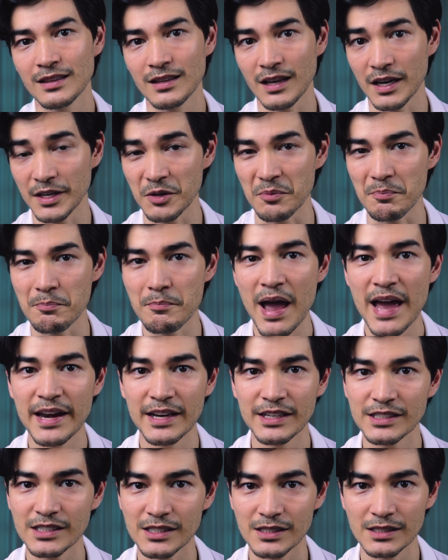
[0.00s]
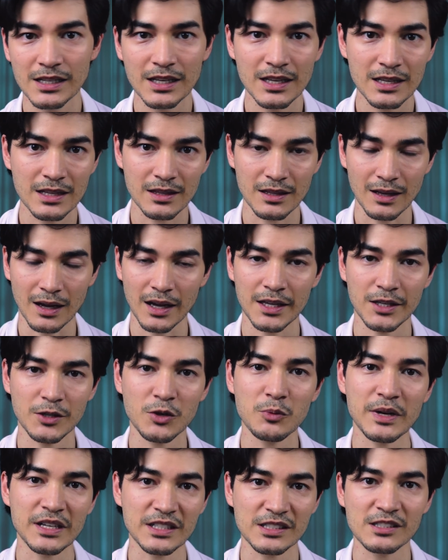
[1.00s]
the humanity, the
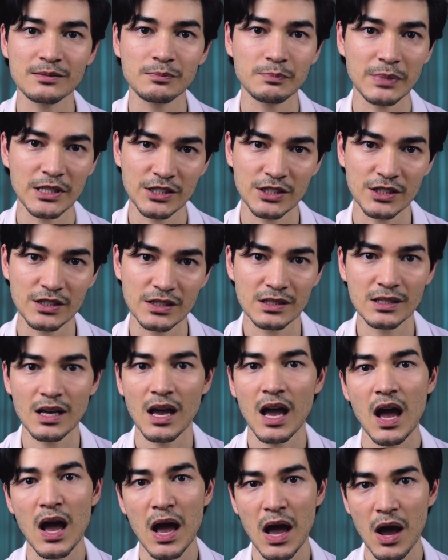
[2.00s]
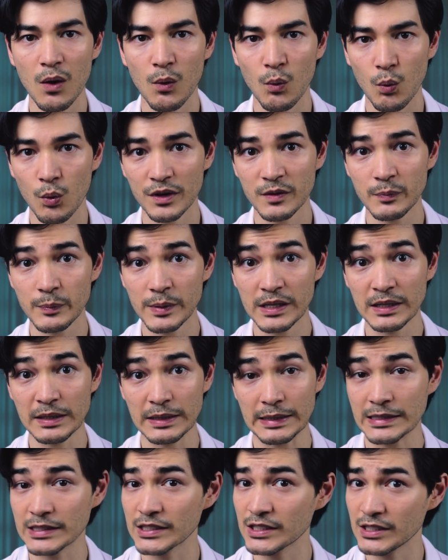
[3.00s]
human species, would
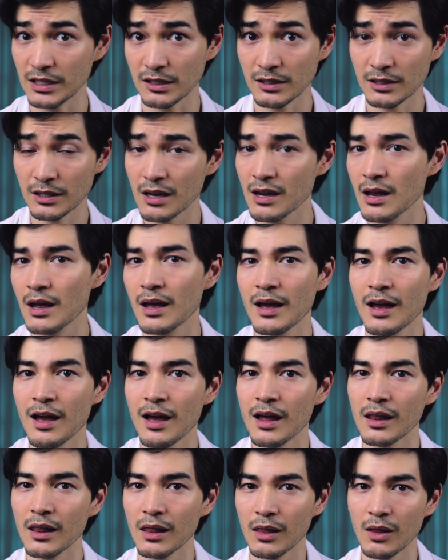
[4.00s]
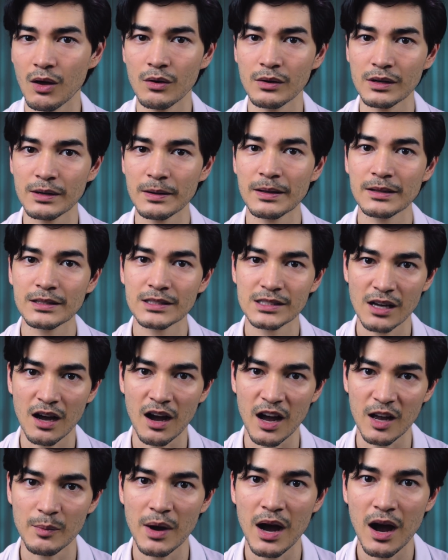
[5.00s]
be extinct long
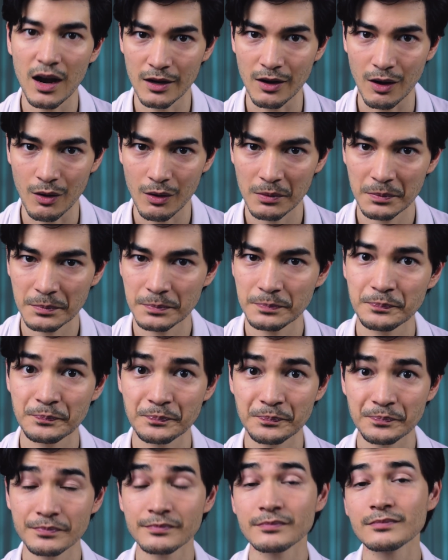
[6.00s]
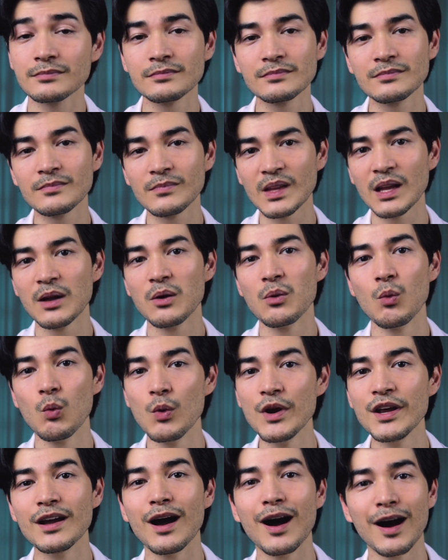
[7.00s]
time ago.
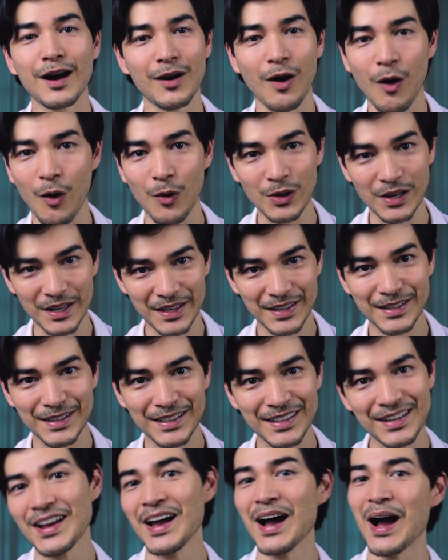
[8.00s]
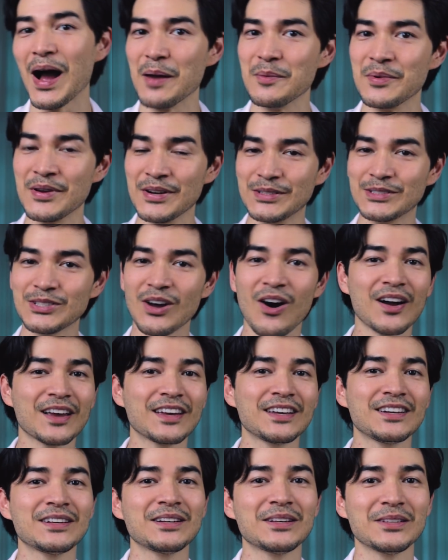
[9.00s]
We are all here. I'm here
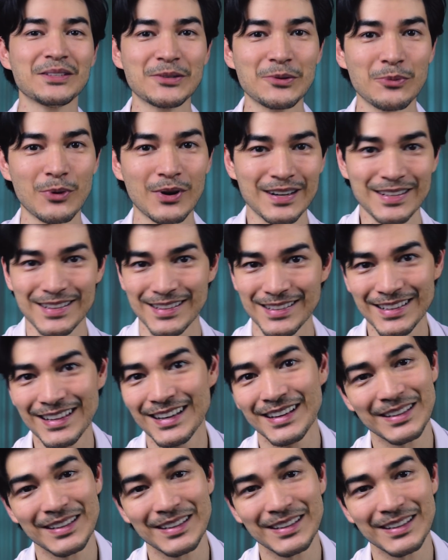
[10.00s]
talking. You are